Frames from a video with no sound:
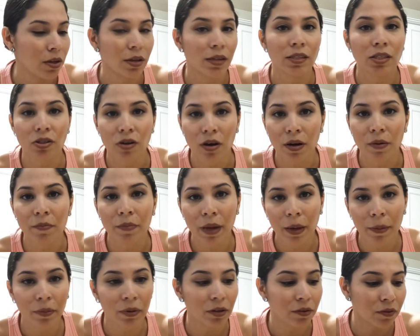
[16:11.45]
salt and
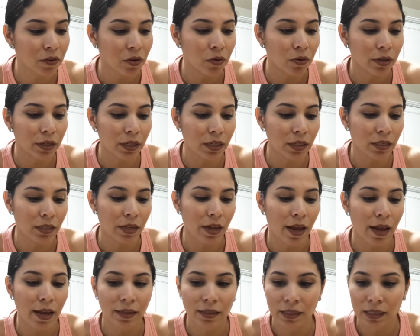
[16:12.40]
pepper, of course,
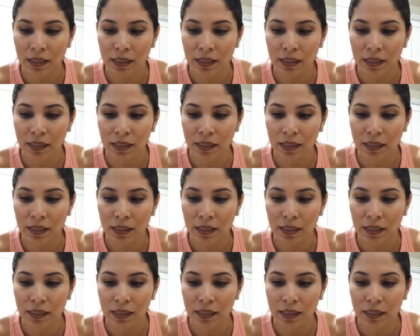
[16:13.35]
and